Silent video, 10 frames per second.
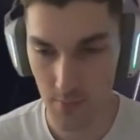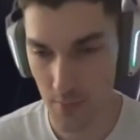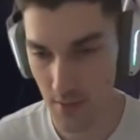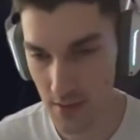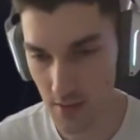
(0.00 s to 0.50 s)

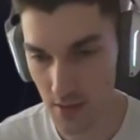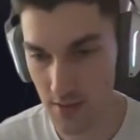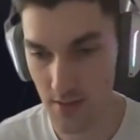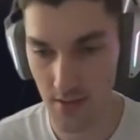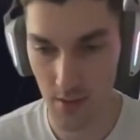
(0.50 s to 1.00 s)
Essentially, it's
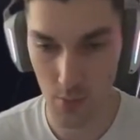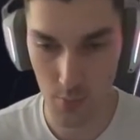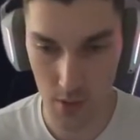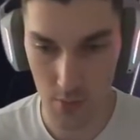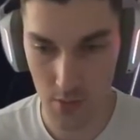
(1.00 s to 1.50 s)
the same open
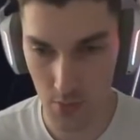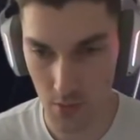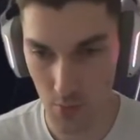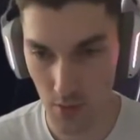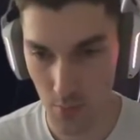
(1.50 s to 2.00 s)
interest screener, which